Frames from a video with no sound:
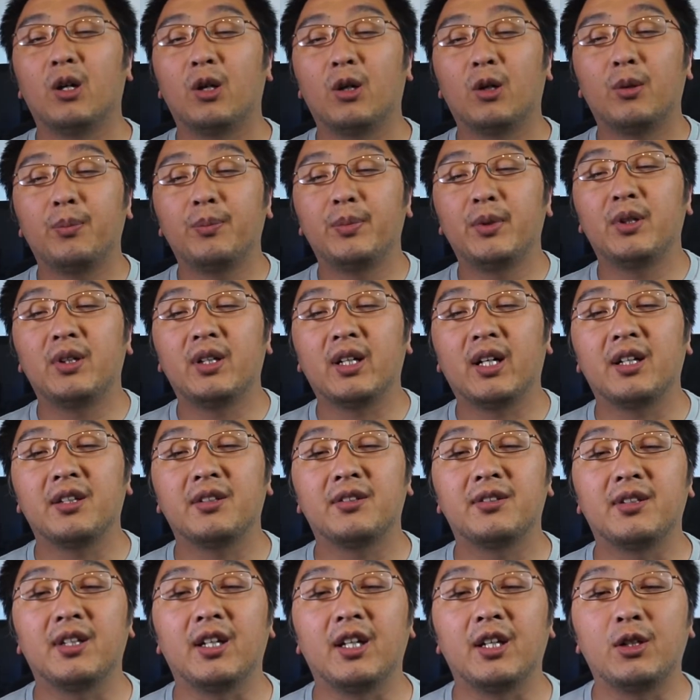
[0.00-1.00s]
Hope you
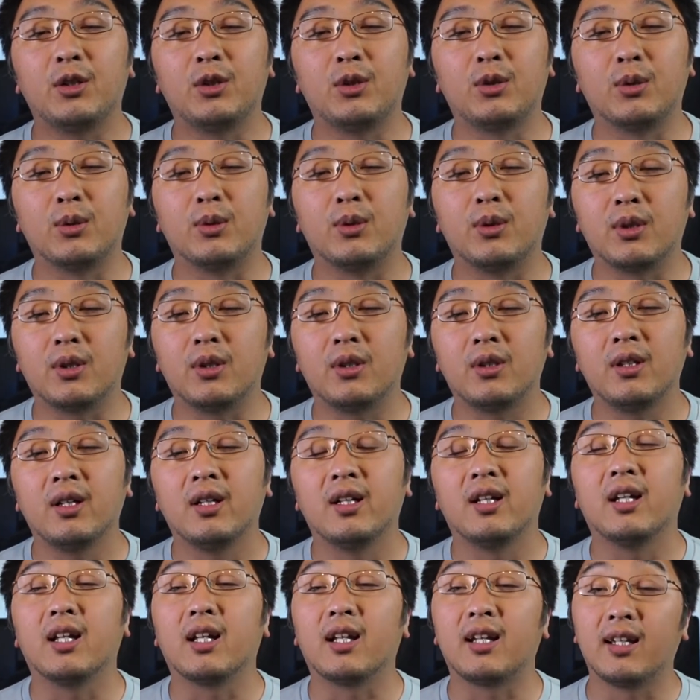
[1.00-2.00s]
guys stay
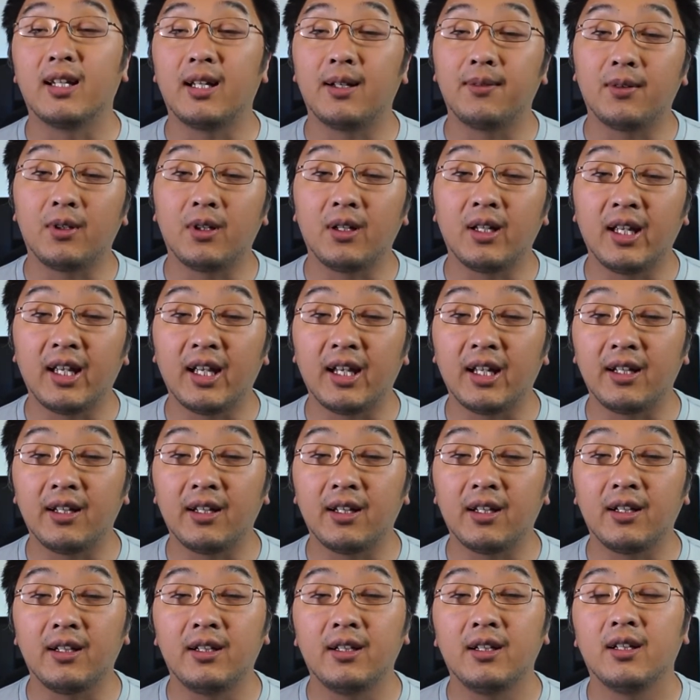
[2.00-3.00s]
cool,
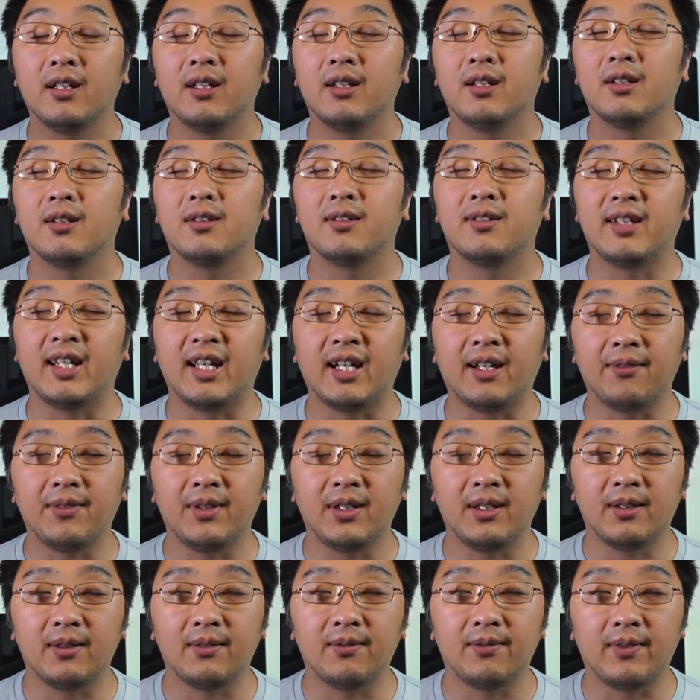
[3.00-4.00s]
level-headed,
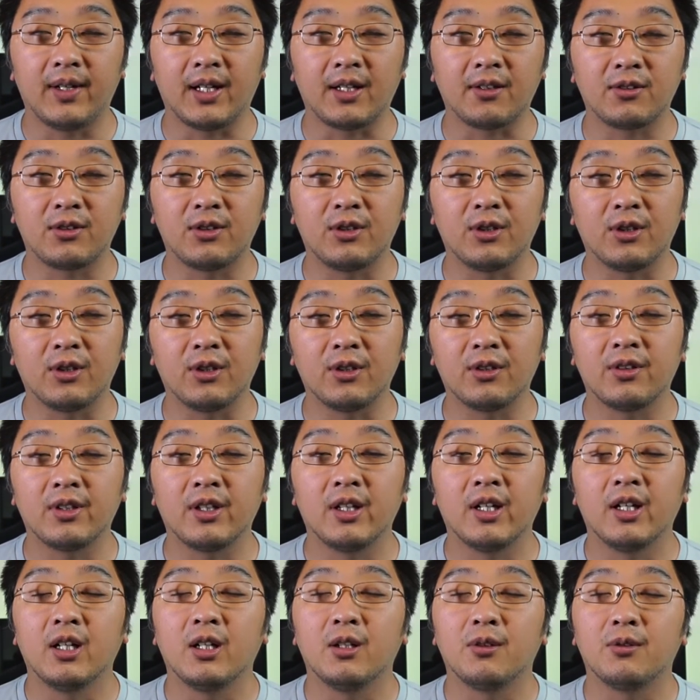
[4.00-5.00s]
savvy investors.
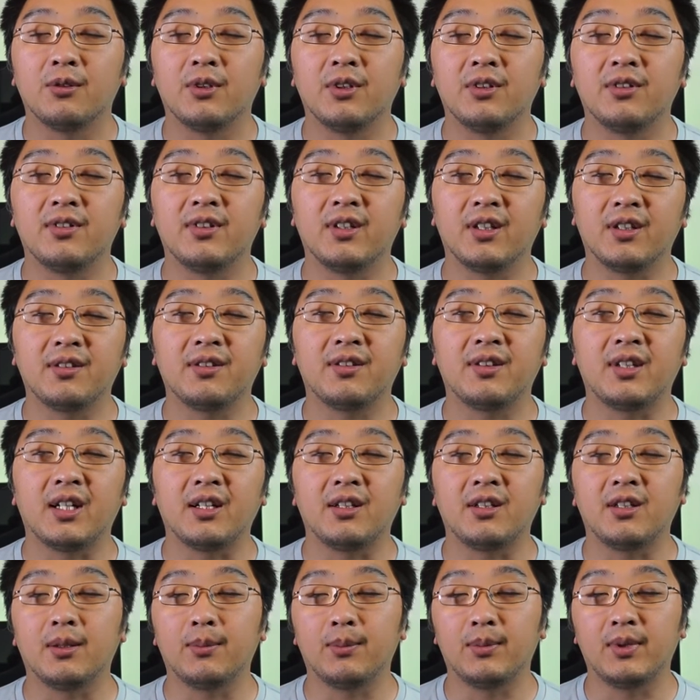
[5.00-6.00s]
Resist
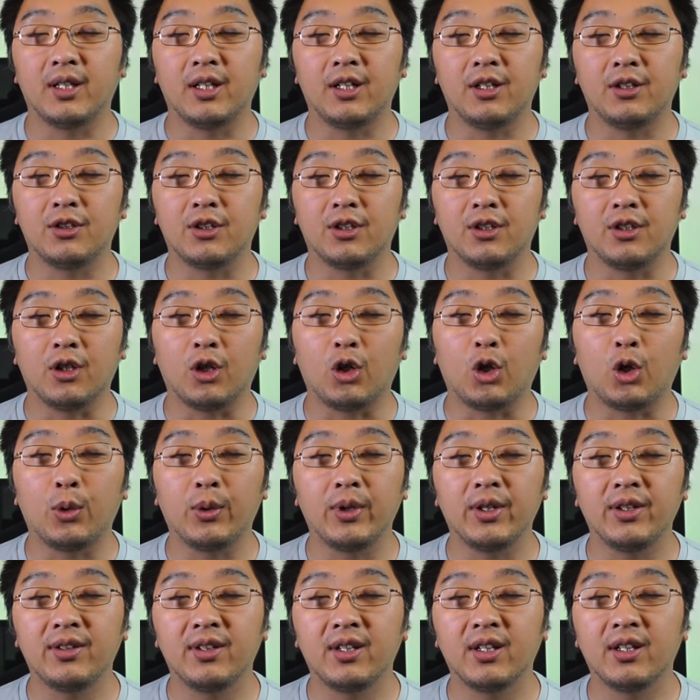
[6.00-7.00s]
that temptation to
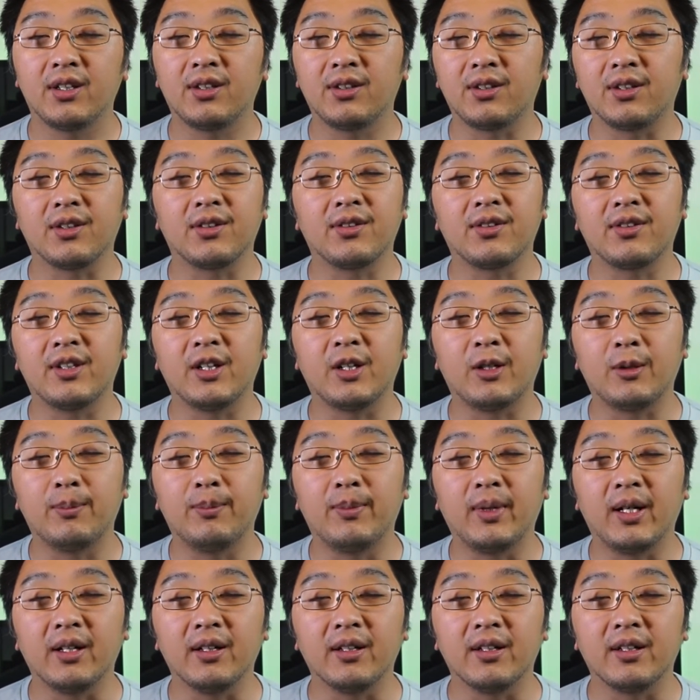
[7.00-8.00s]
always hit the sell
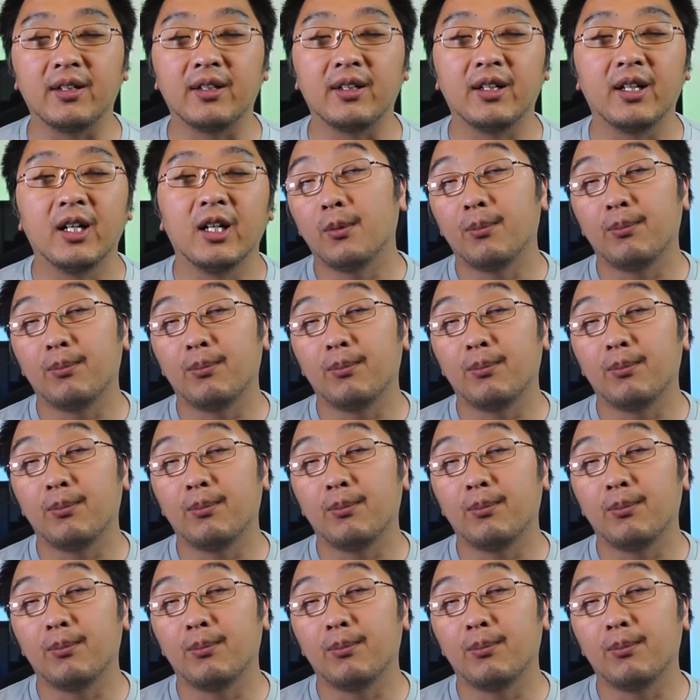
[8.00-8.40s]
button.